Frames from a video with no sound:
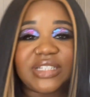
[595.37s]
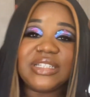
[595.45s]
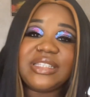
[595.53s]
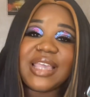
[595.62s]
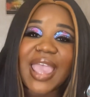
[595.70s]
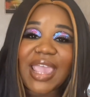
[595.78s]
is
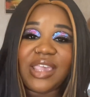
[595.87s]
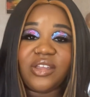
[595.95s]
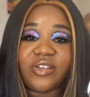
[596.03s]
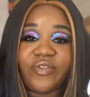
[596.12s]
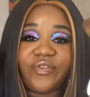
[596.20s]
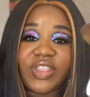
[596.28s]
the
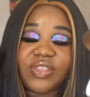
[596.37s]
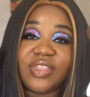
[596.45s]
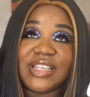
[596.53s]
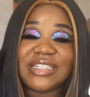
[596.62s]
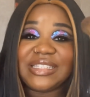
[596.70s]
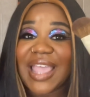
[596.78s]

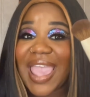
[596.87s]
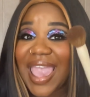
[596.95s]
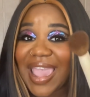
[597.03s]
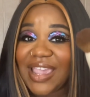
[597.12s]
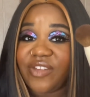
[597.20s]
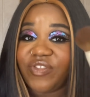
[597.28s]
this is the
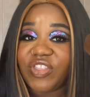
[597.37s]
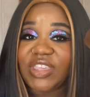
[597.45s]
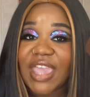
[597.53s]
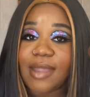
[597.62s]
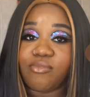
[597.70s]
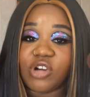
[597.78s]

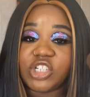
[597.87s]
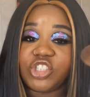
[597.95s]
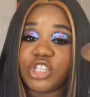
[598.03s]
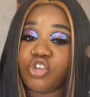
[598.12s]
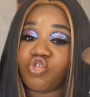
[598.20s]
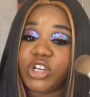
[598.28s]
A58 brush,
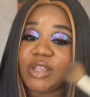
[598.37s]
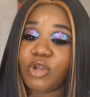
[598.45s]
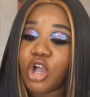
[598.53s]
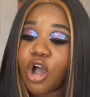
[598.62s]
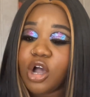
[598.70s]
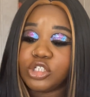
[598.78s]
the cream
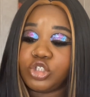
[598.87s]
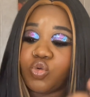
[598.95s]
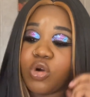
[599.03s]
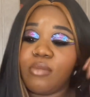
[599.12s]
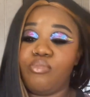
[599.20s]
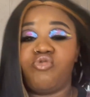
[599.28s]

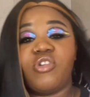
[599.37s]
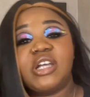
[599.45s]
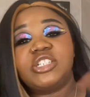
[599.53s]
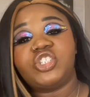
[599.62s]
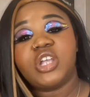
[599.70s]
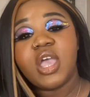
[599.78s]
contour
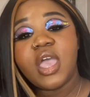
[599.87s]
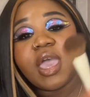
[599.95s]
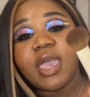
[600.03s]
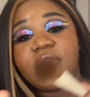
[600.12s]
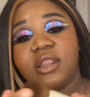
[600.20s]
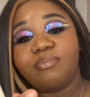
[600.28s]
brush.
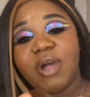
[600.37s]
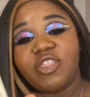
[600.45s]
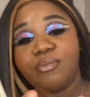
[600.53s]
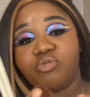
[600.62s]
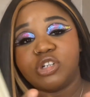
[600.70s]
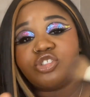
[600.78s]
And by the
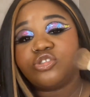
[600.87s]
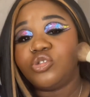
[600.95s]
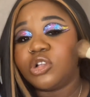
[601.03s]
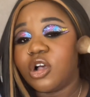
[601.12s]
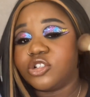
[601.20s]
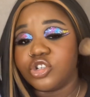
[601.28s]
bristles, you
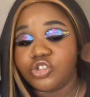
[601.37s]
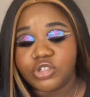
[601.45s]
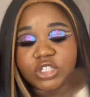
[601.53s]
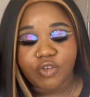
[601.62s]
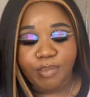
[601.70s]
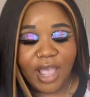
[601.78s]
can also use
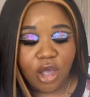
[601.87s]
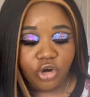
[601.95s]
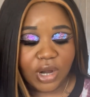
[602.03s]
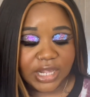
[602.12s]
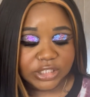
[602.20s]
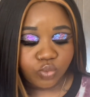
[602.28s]
this for powder as